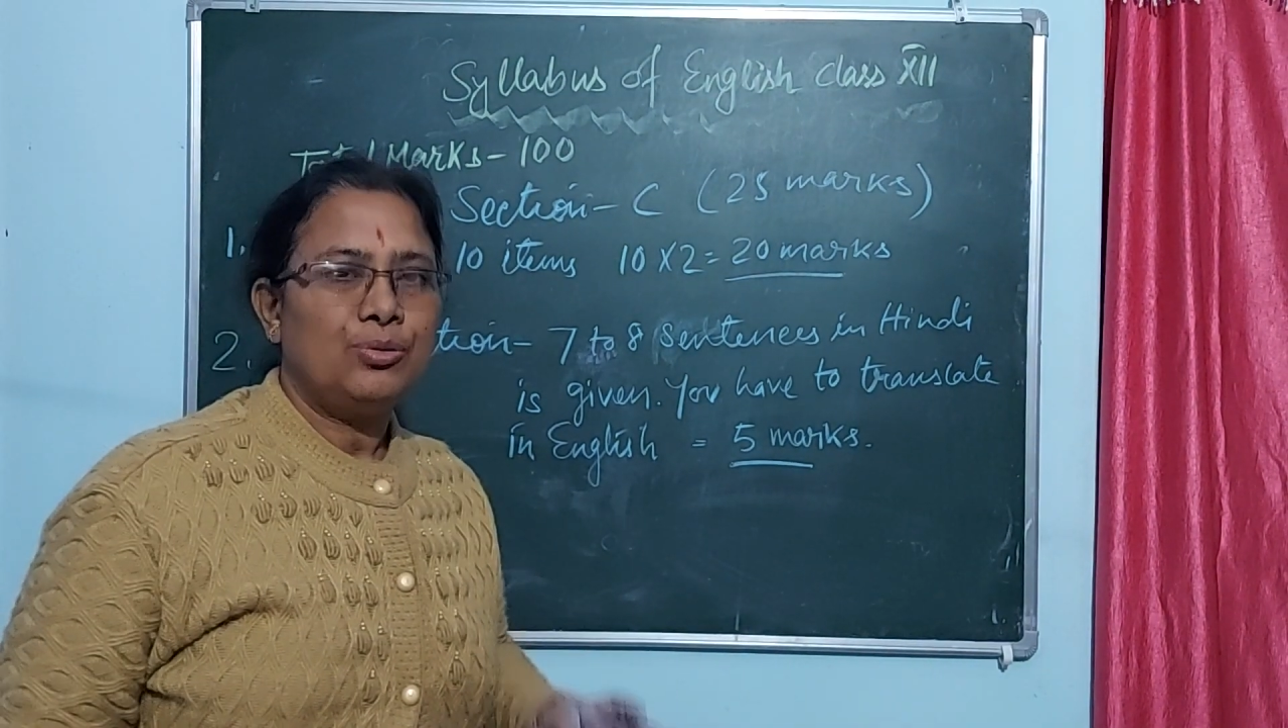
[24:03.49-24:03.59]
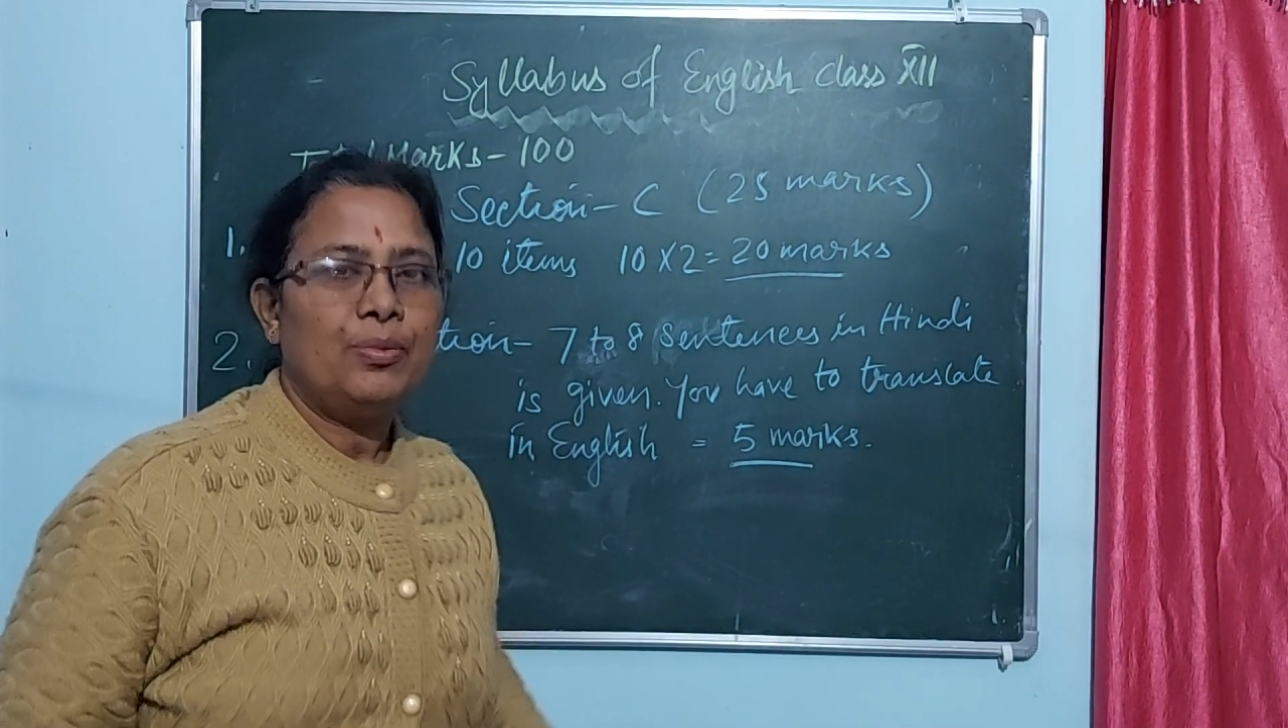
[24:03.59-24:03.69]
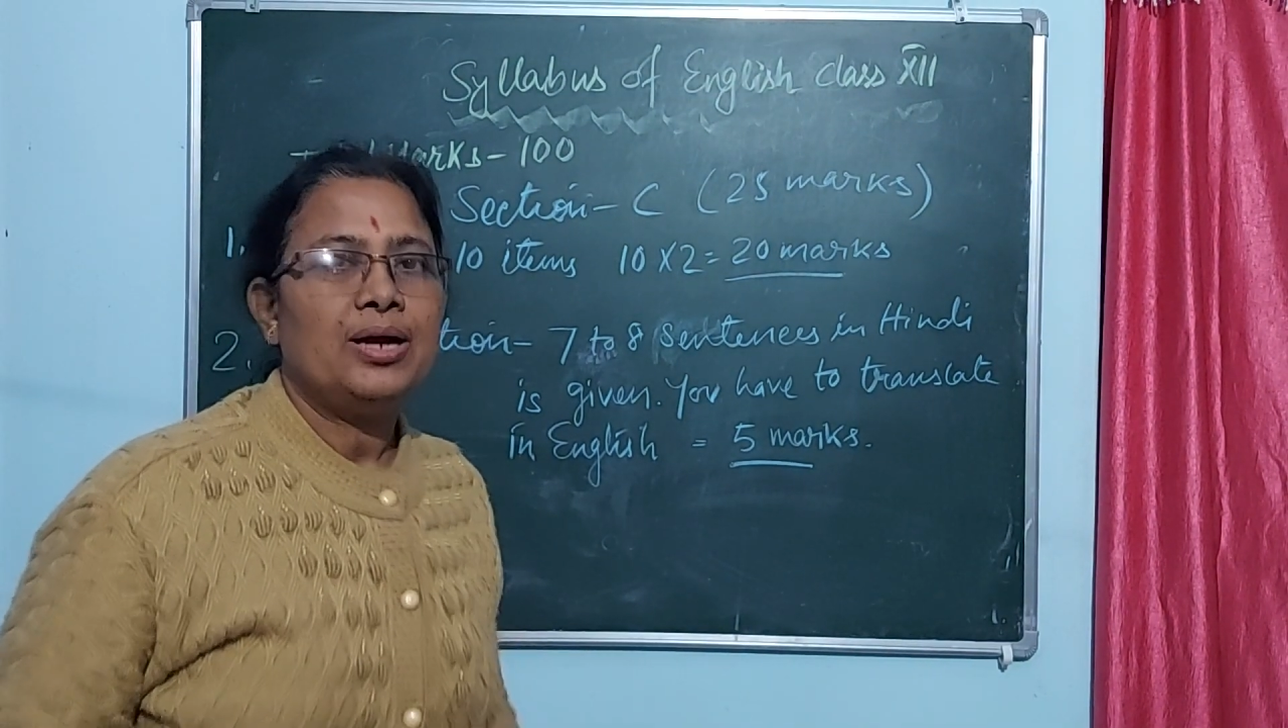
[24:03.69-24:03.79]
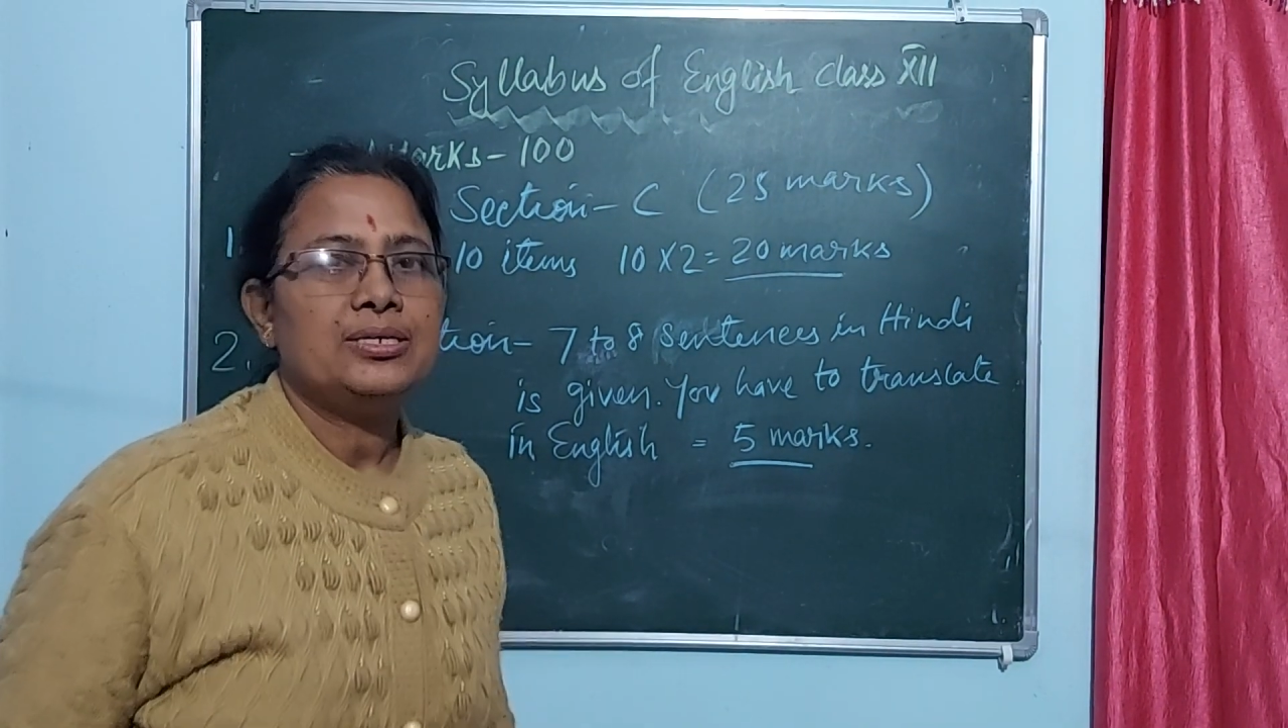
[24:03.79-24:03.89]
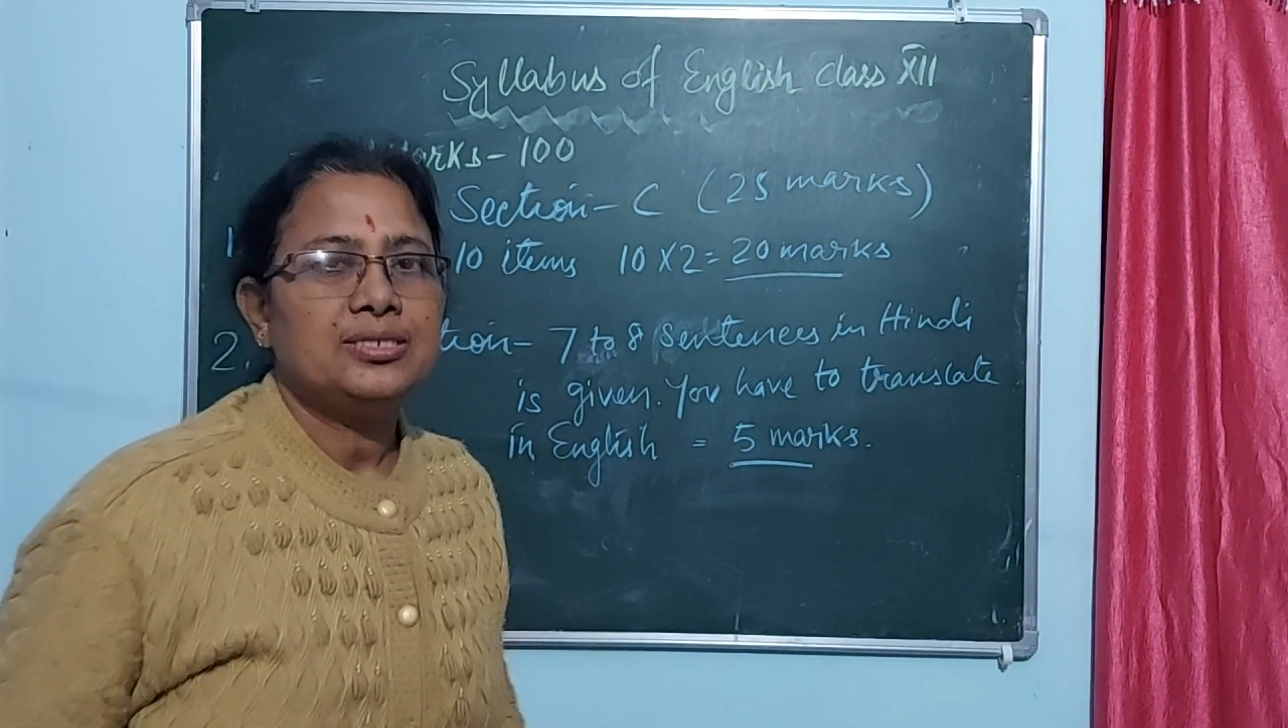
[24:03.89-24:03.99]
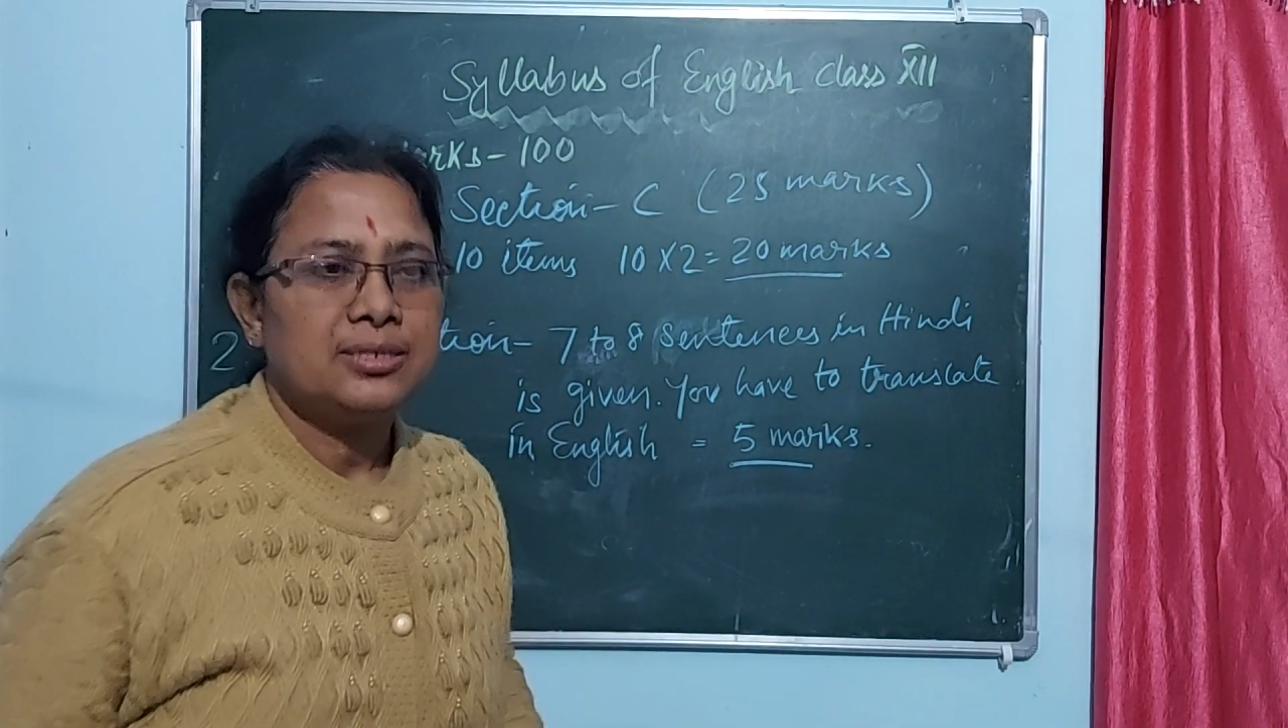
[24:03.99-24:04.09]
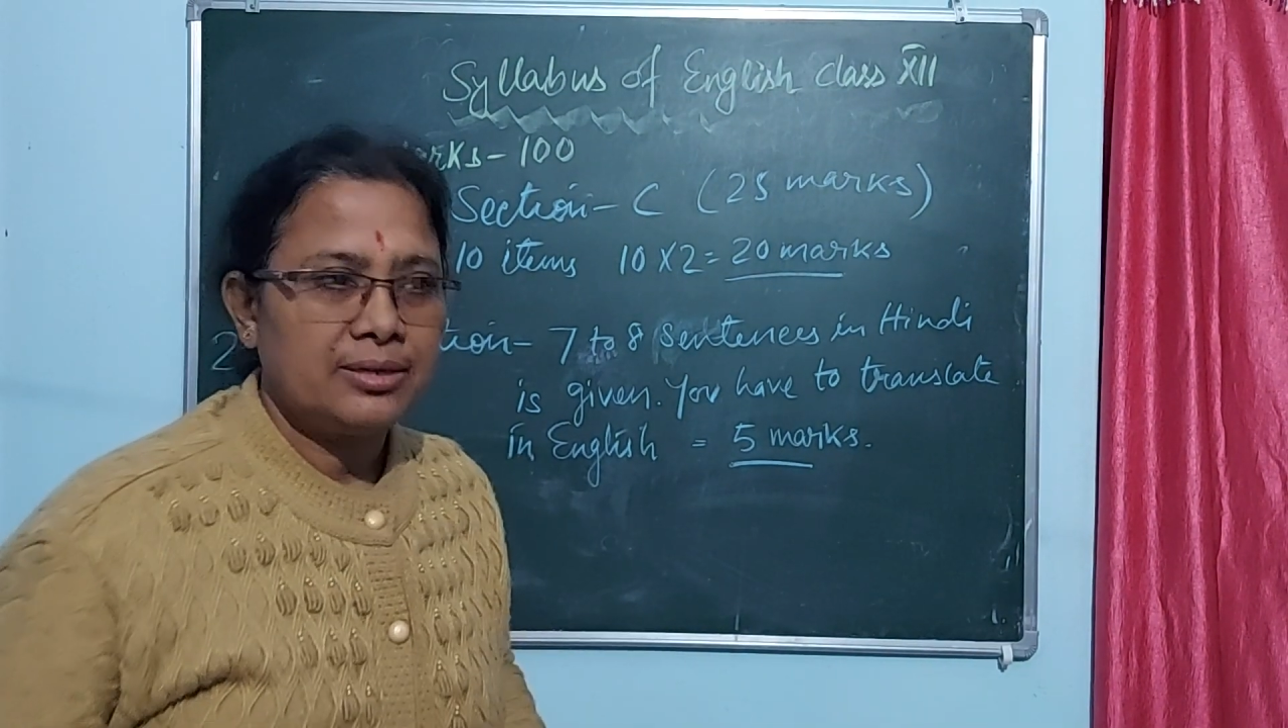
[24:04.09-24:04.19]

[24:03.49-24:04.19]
marks in